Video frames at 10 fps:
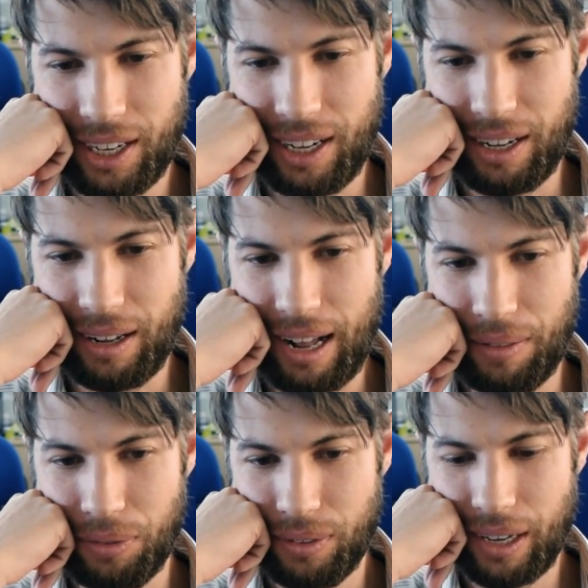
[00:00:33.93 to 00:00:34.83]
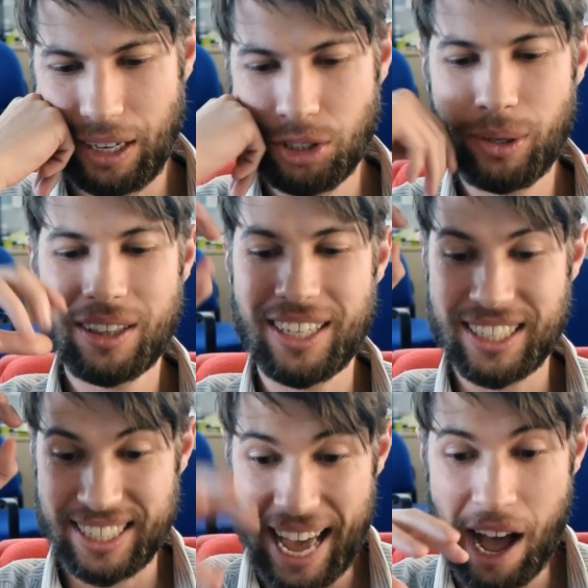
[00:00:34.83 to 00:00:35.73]
are doing
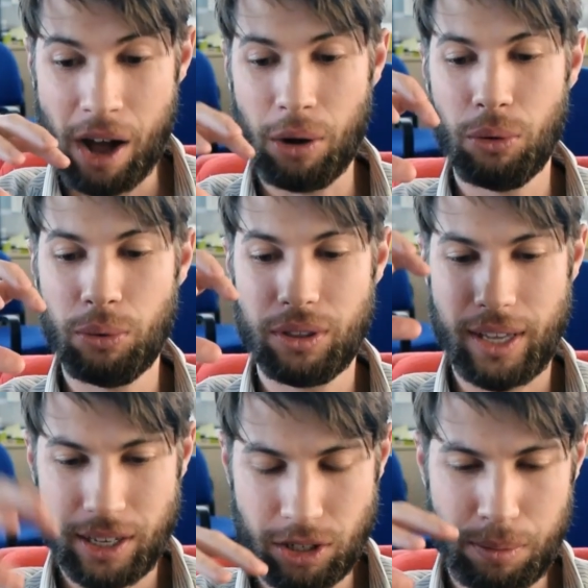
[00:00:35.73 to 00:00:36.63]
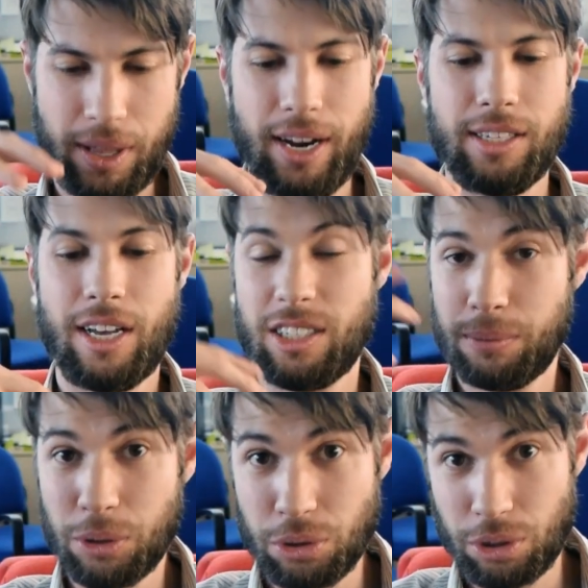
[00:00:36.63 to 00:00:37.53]
things now with exoplanets as
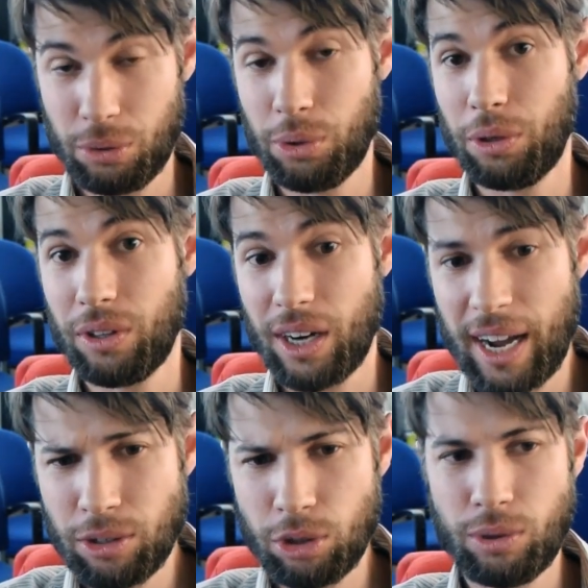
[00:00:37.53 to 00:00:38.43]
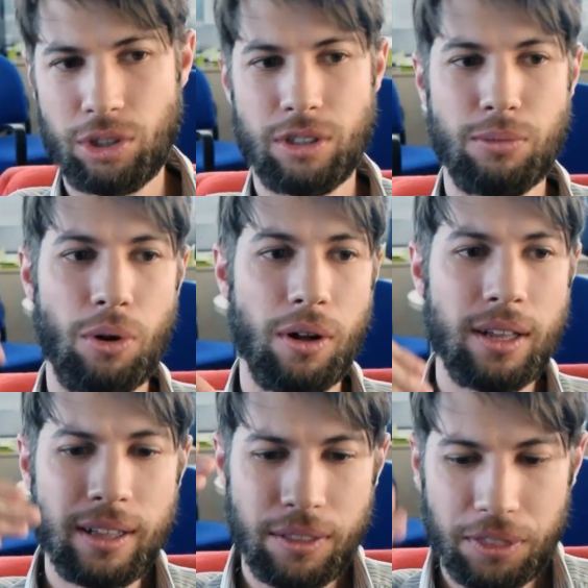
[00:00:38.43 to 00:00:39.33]
opposed to the work that I do, which is more
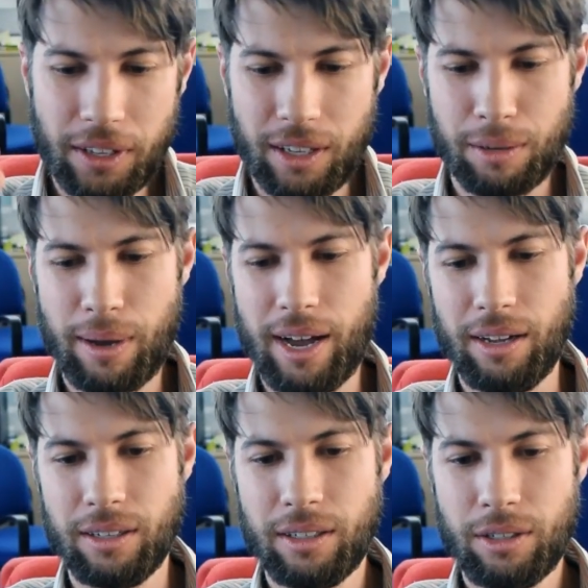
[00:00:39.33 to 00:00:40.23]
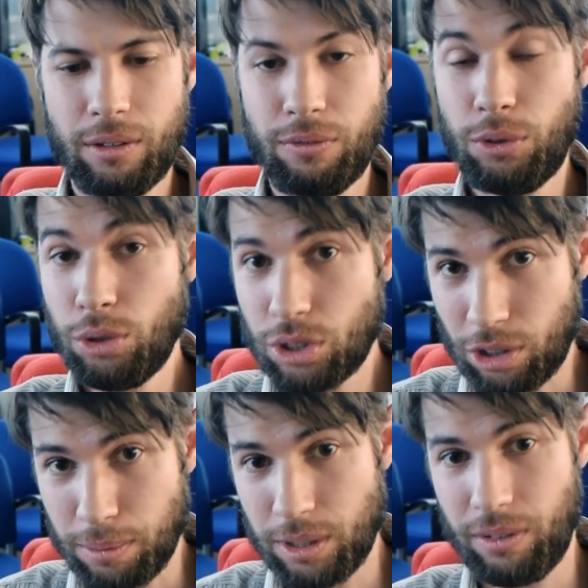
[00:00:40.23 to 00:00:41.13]
thinking about
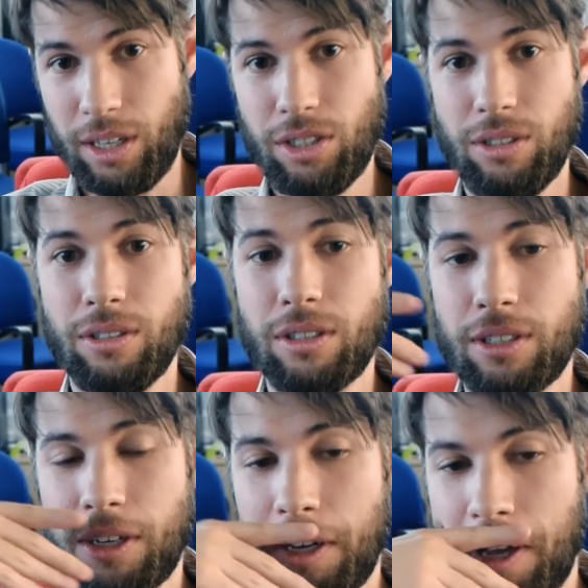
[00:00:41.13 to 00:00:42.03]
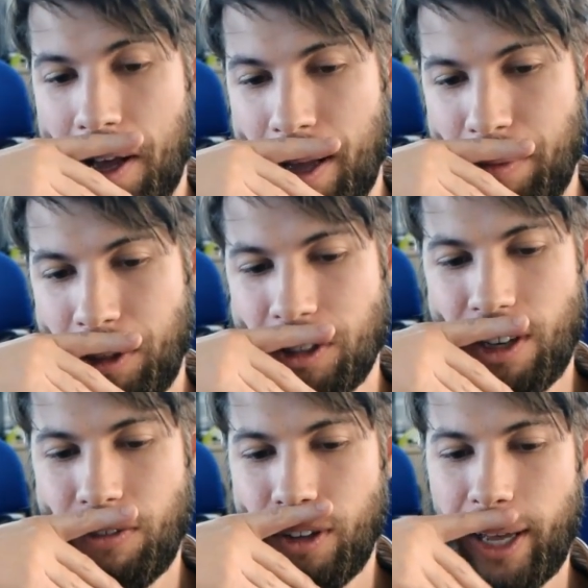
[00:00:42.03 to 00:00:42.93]
future observations, because I
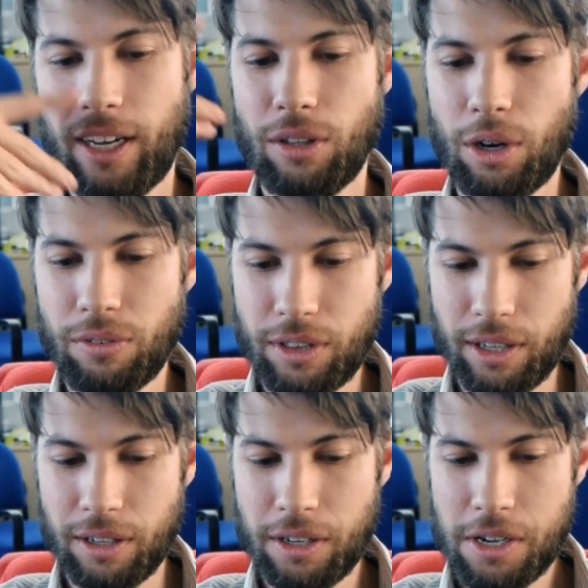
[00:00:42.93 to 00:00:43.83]
feel like a lot of the